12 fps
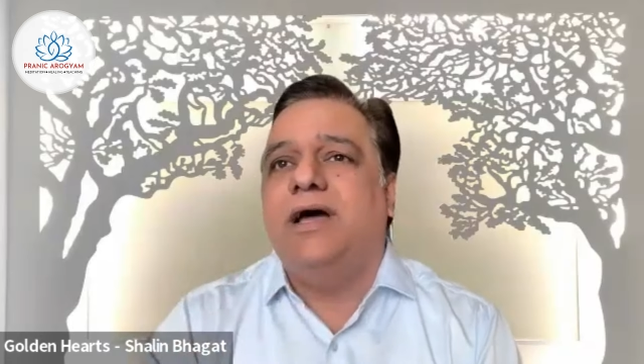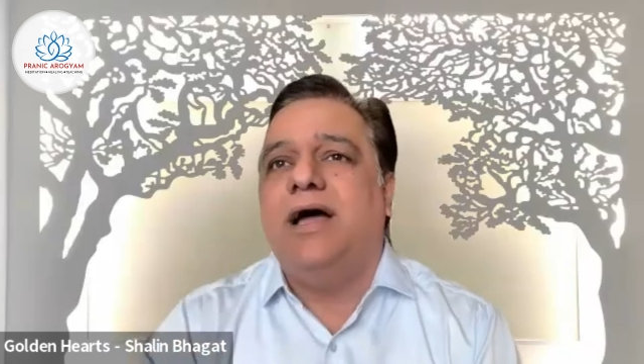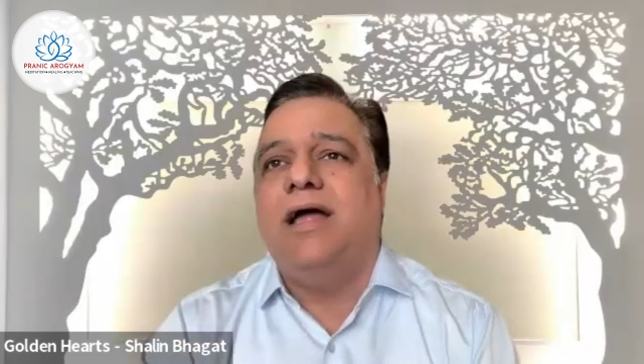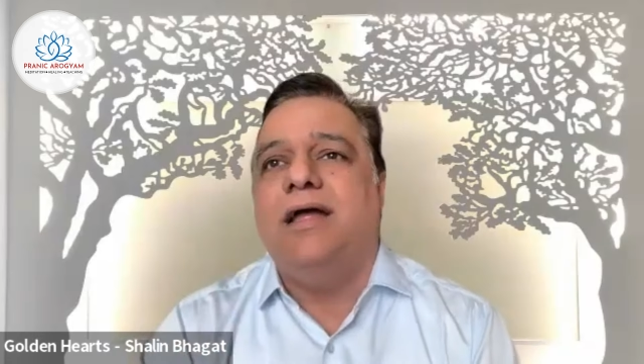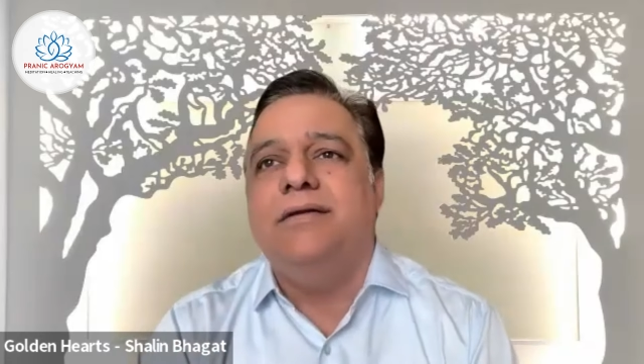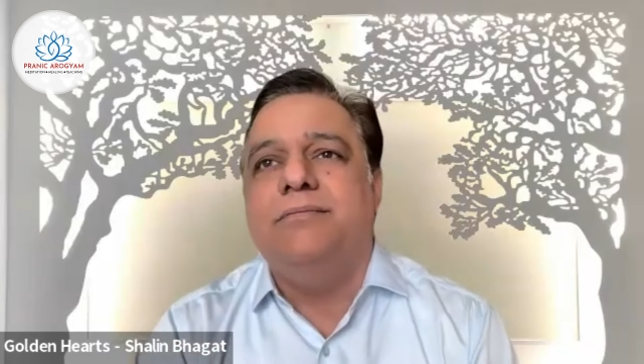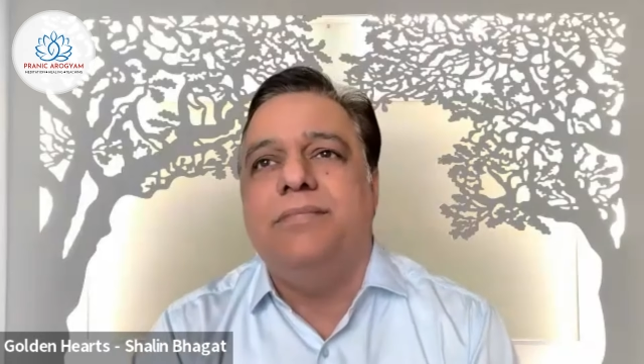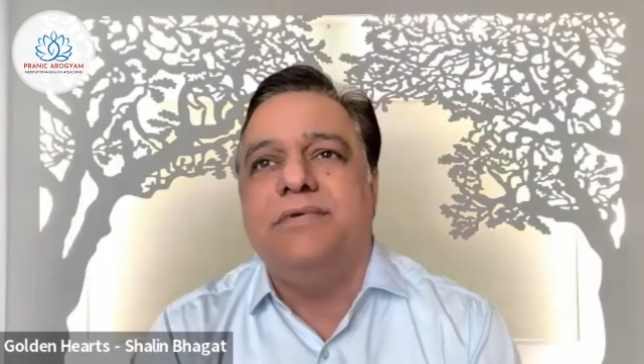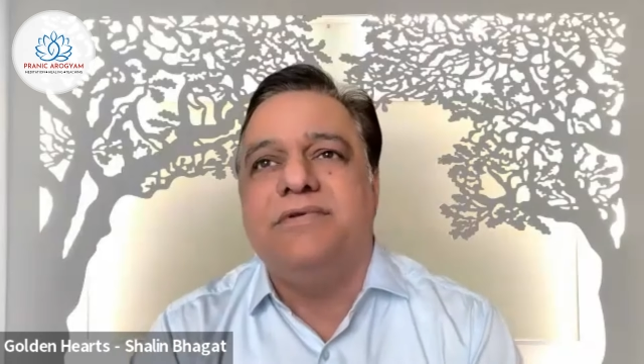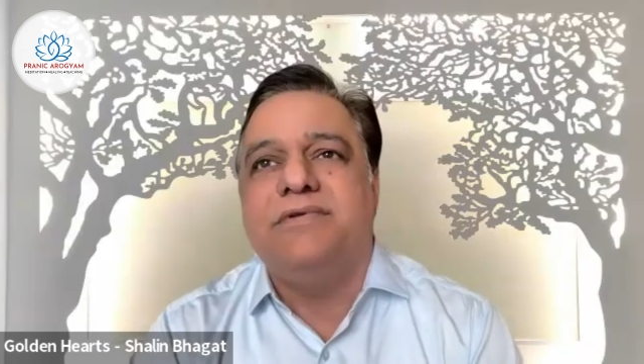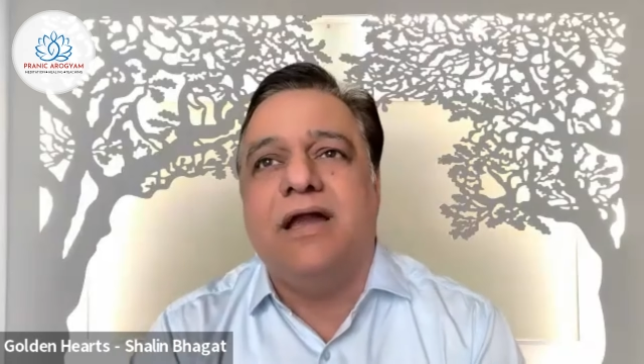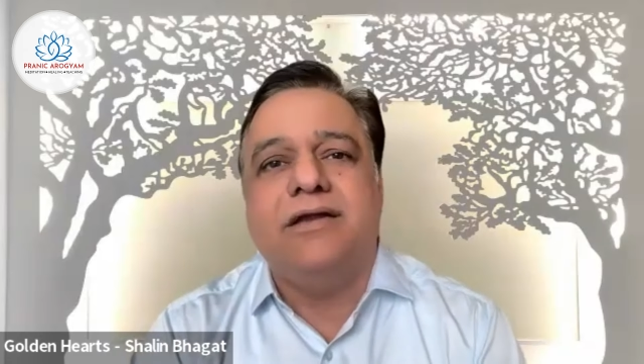I
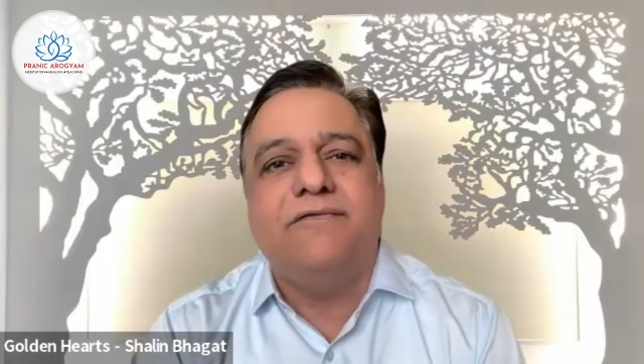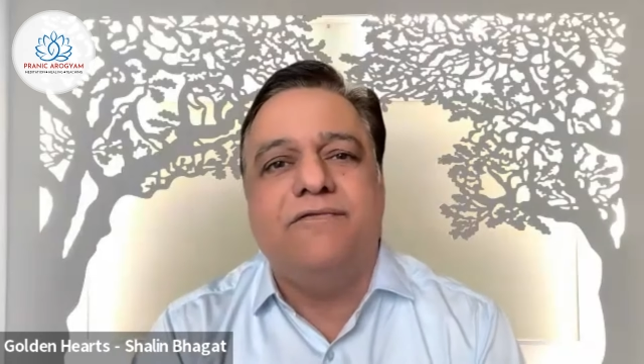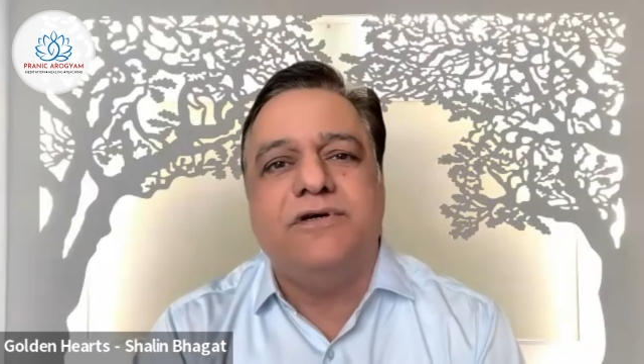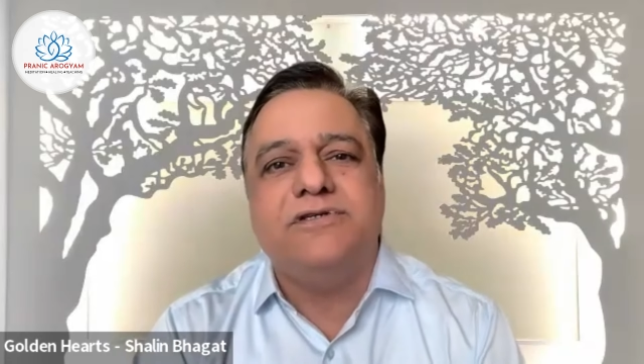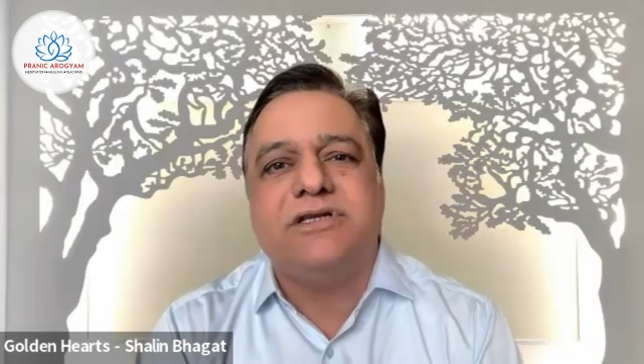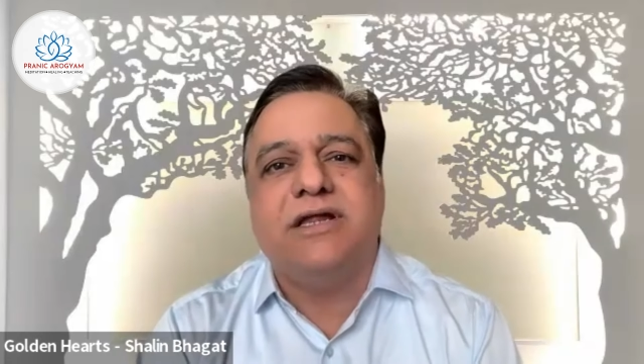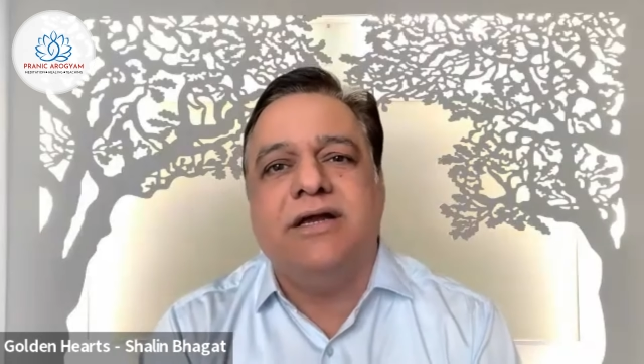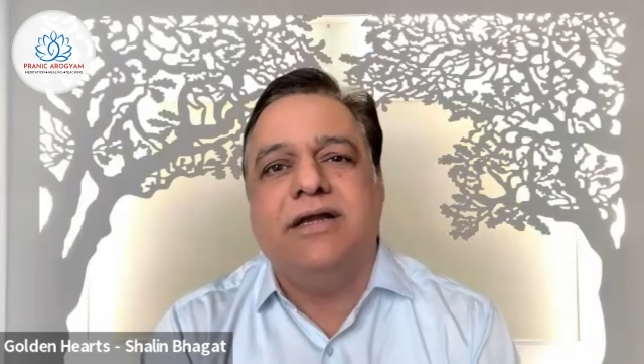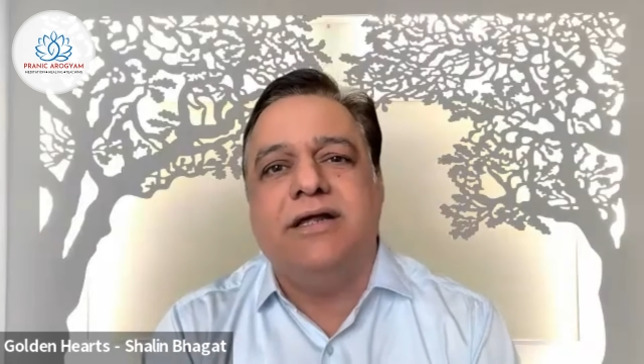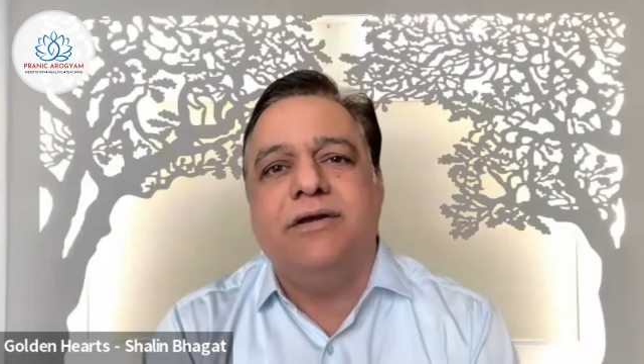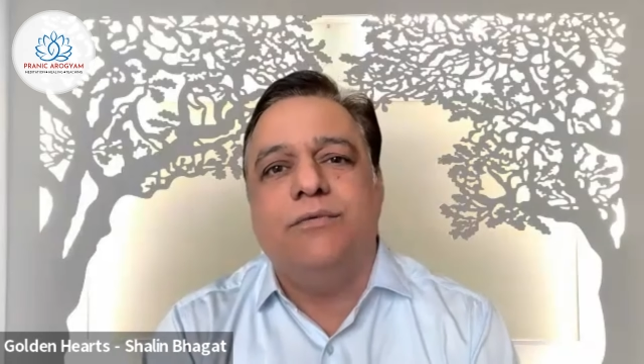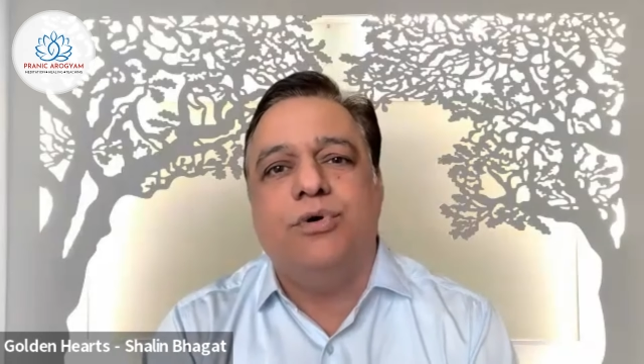started first
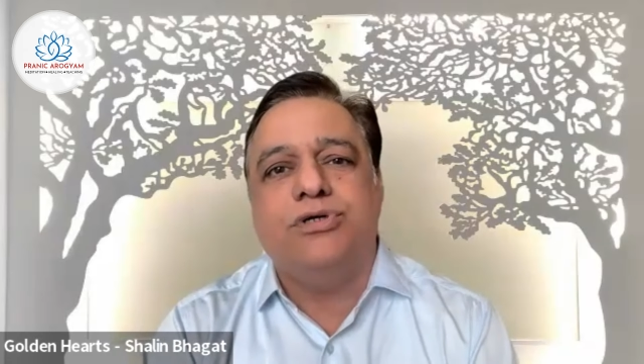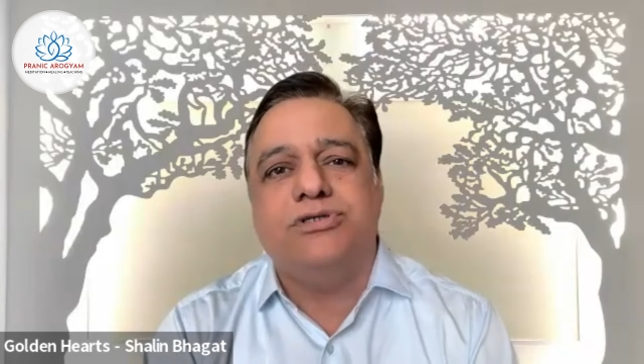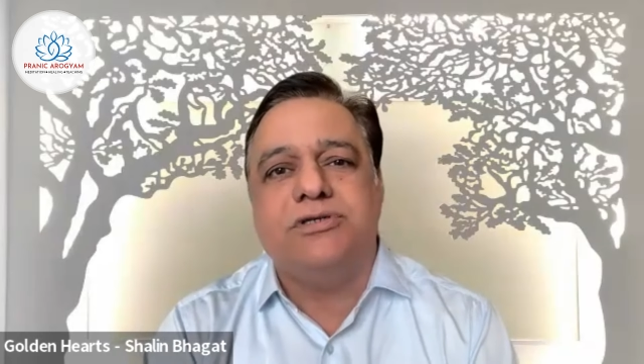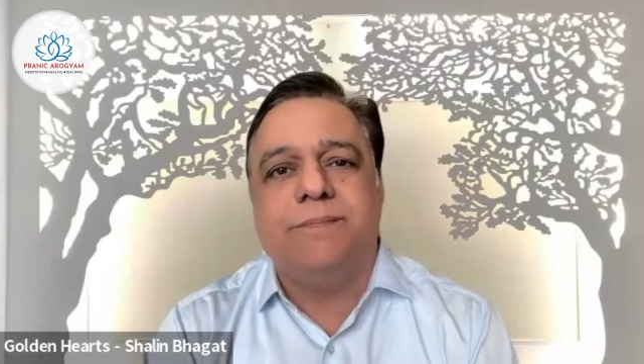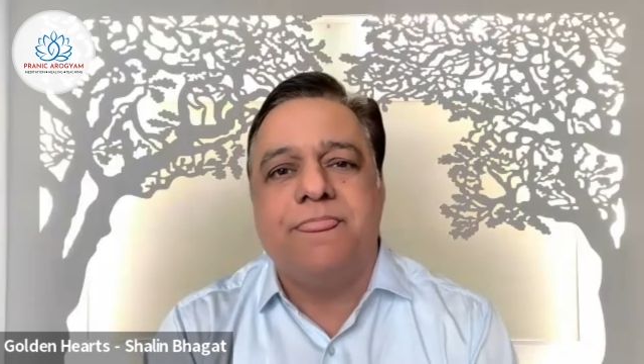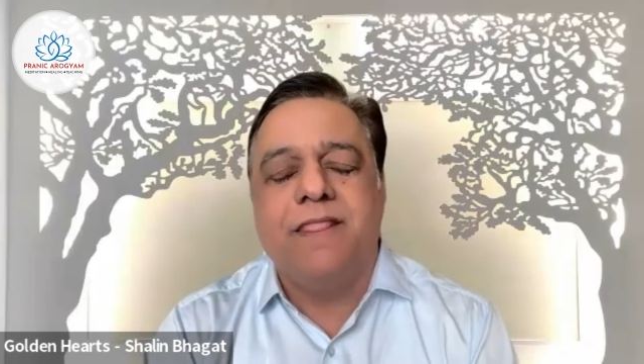territory was